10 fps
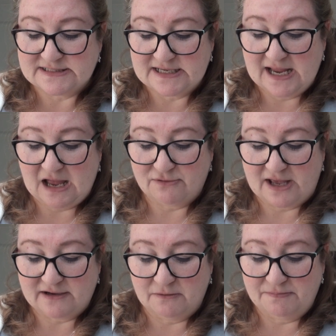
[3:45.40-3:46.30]
to see how
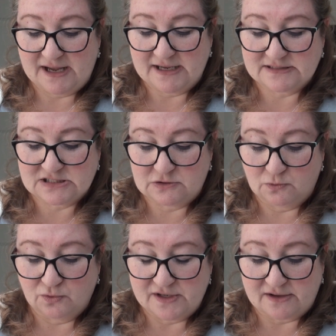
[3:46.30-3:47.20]
that compares to
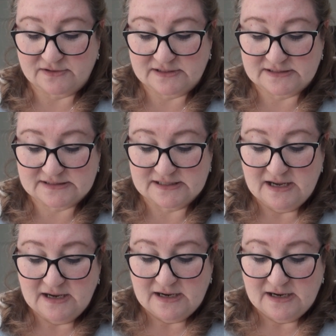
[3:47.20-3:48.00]
all the others.